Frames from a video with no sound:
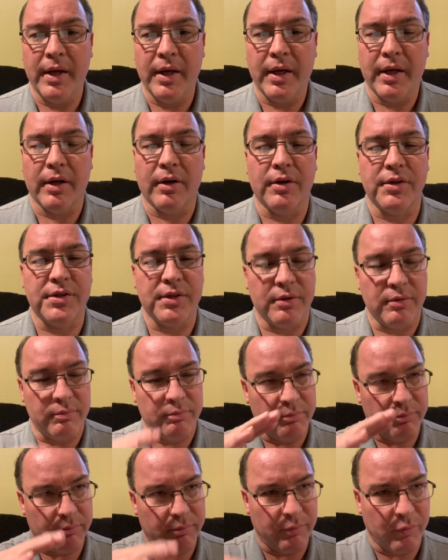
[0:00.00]
And also,
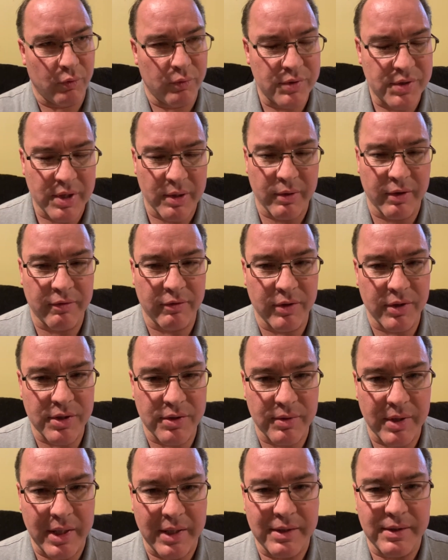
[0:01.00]
stay away from the
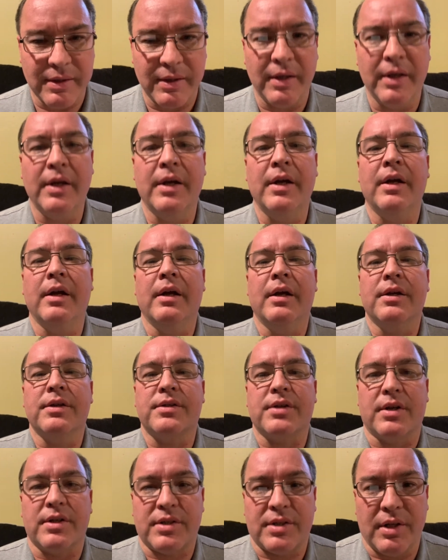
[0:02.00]
strings.
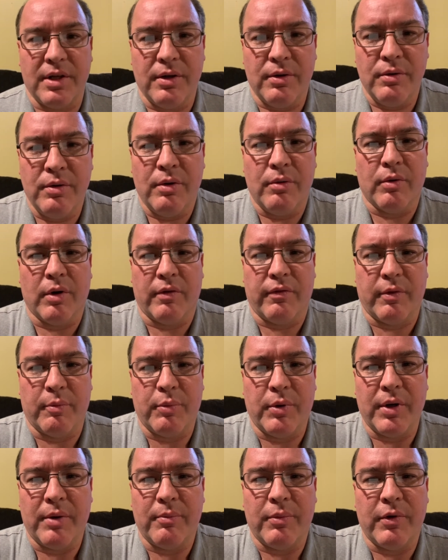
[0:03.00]
Start slow, work for
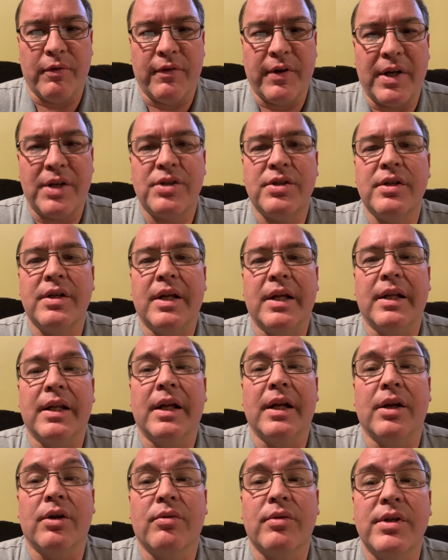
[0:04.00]
perfection, and then
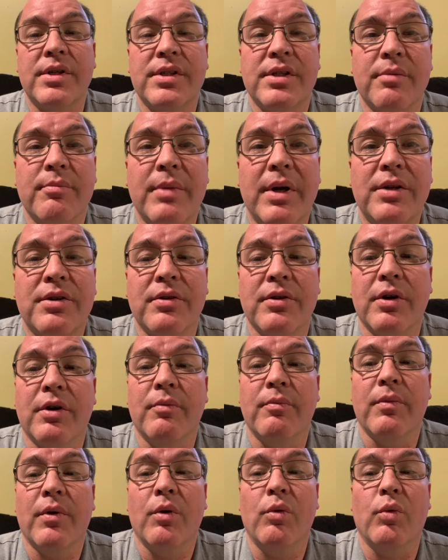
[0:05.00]
increase the
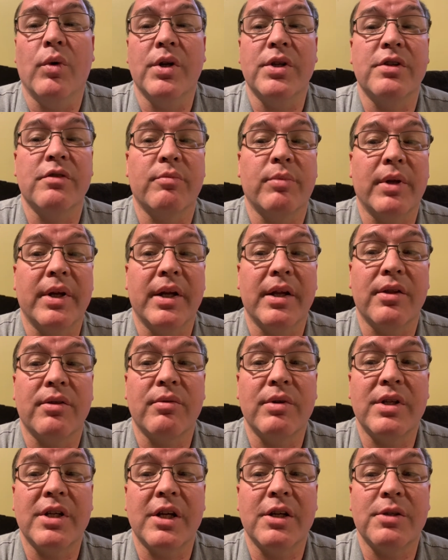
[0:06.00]
metronome once you've played it
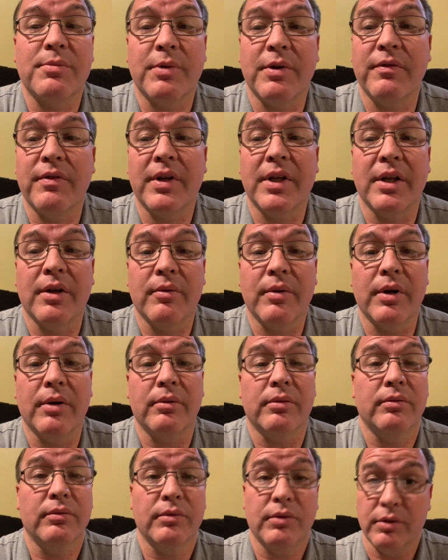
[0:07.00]
3 times perfect in a row.
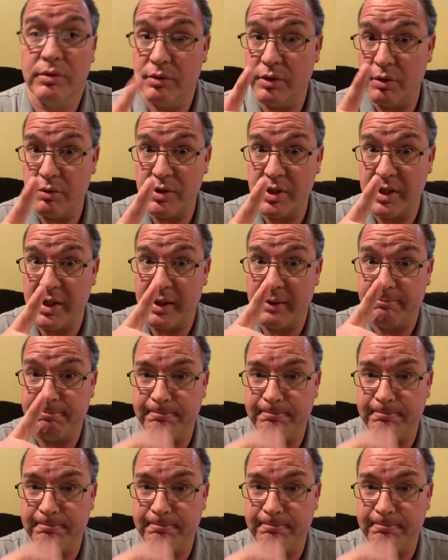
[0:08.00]
No cheating.